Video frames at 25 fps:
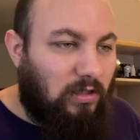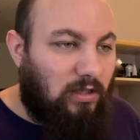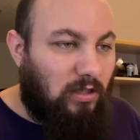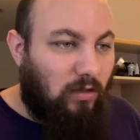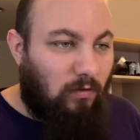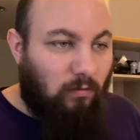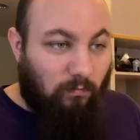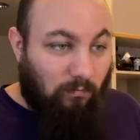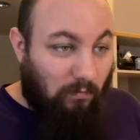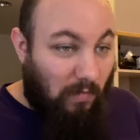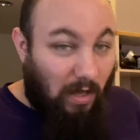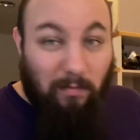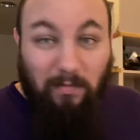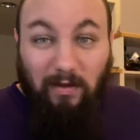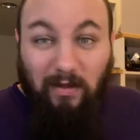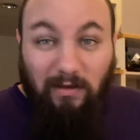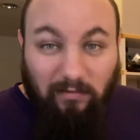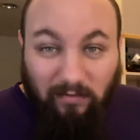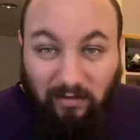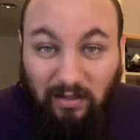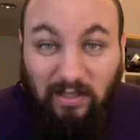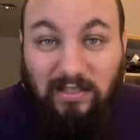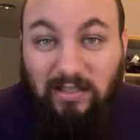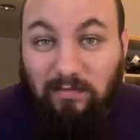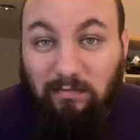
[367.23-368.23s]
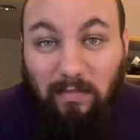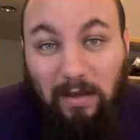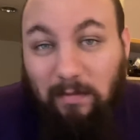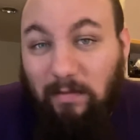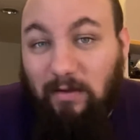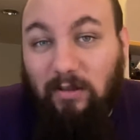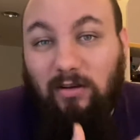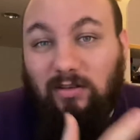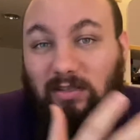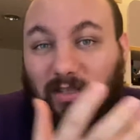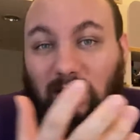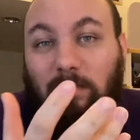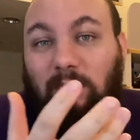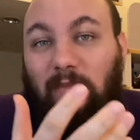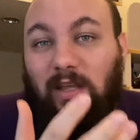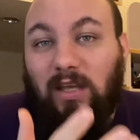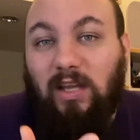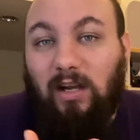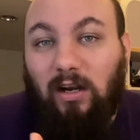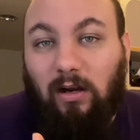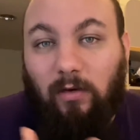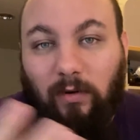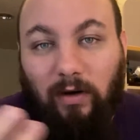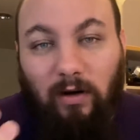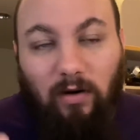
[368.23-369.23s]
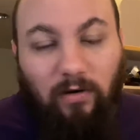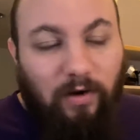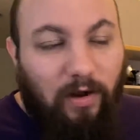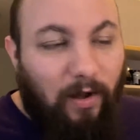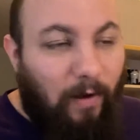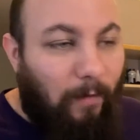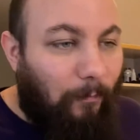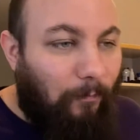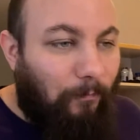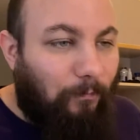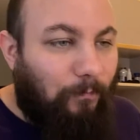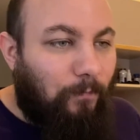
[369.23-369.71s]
So maybe there's something here. We don't know.